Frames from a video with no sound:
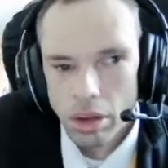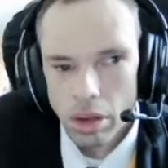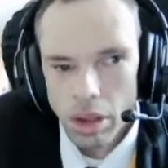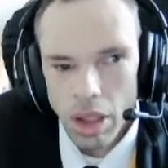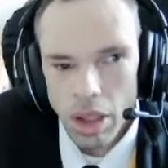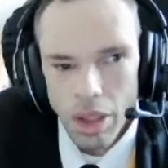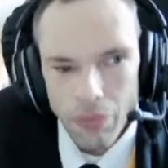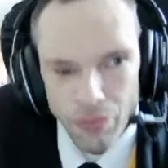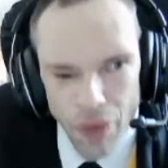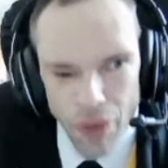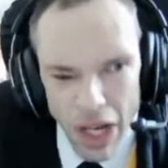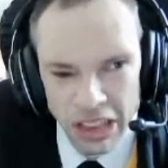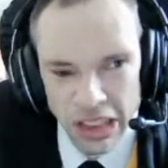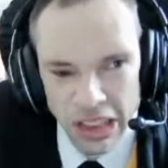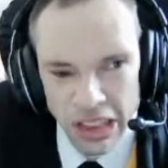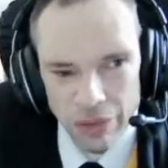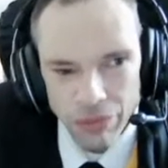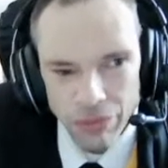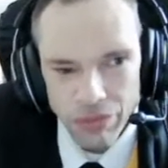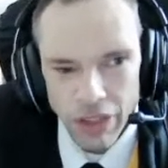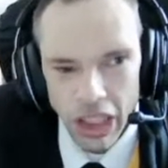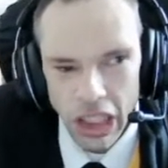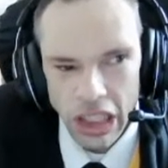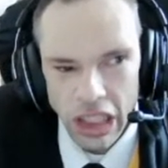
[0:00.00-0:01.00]

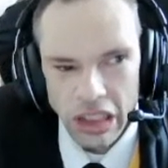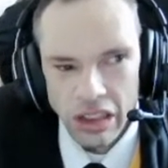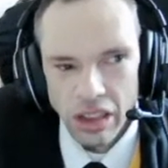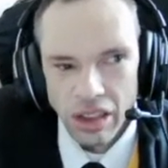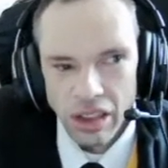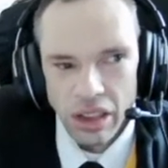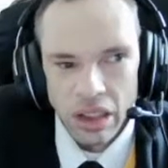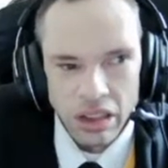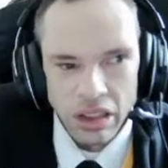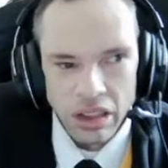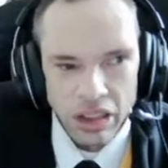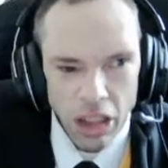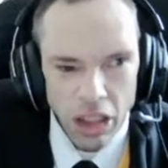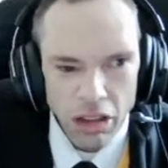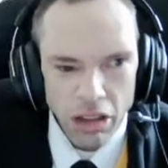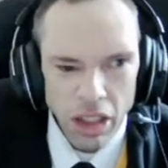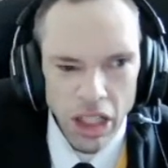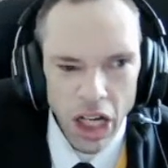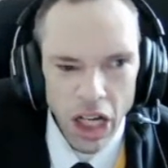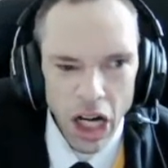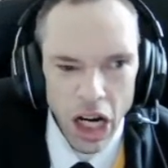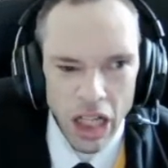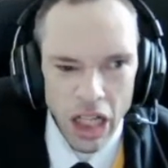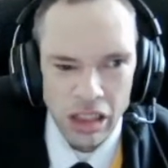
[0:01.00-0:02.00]
Effectively, you're
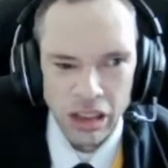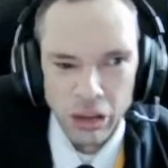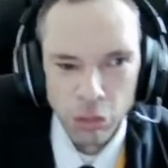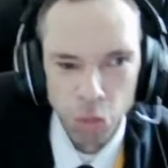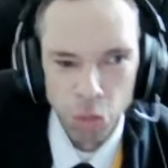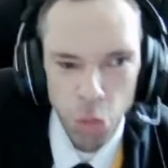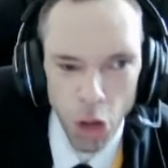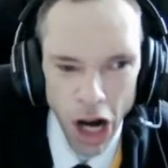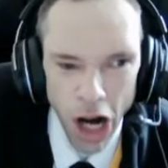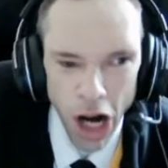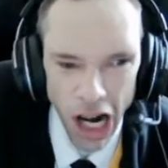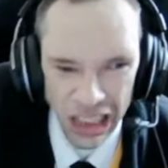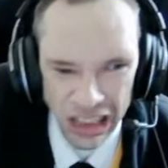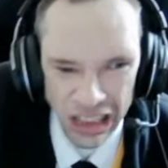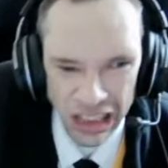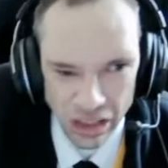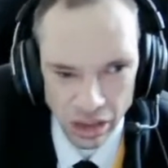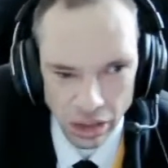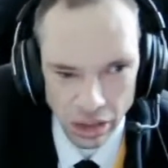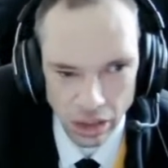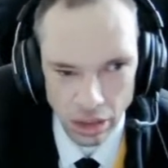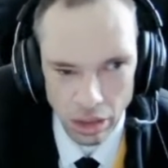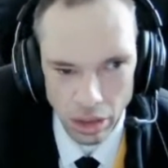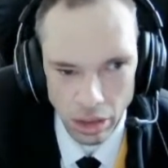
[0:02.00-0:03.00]
going to ask why.
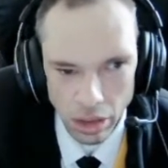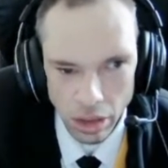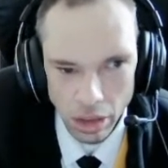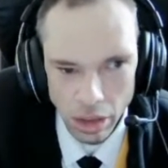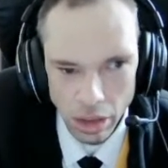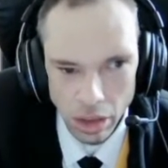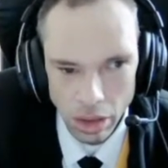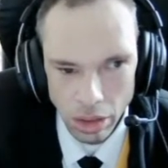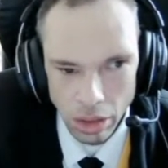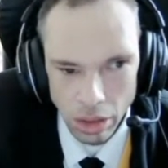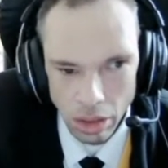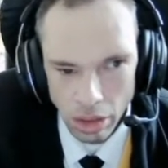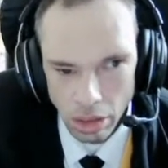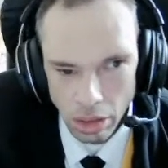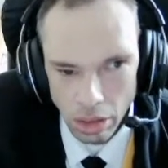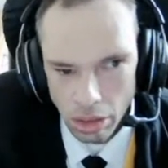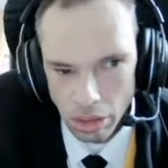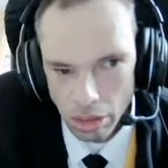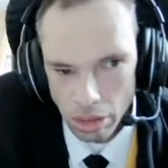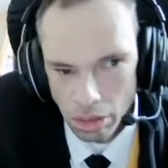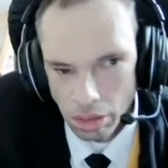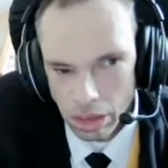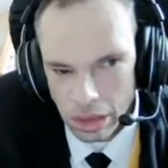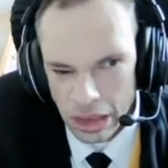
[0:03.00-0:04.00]

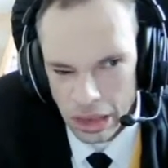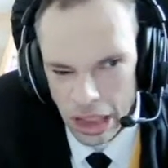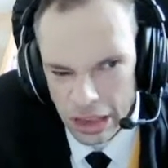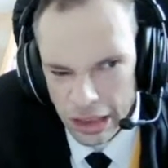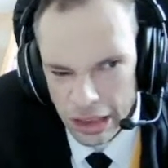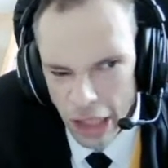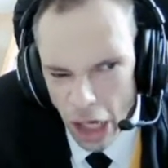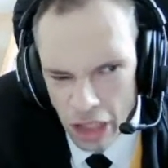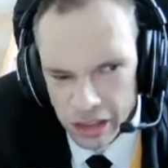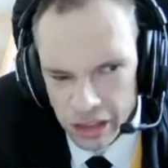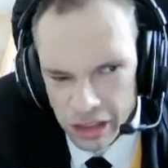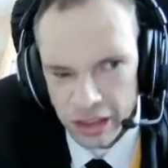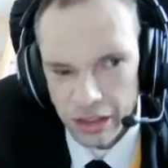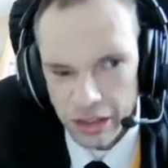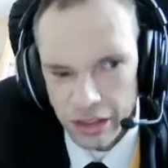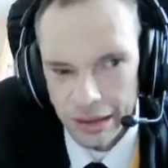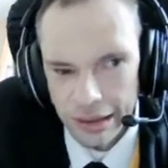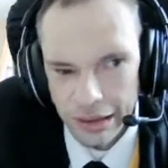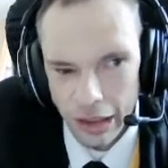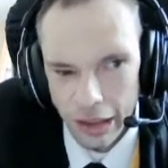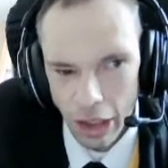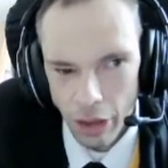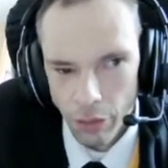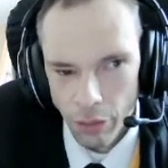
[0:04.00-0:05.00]
Just ask
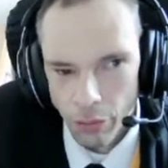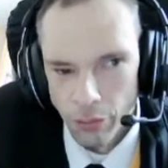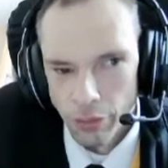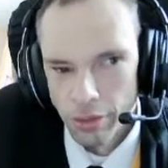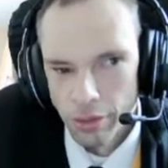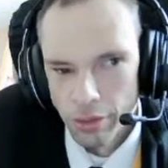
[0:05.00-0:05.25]
yourself.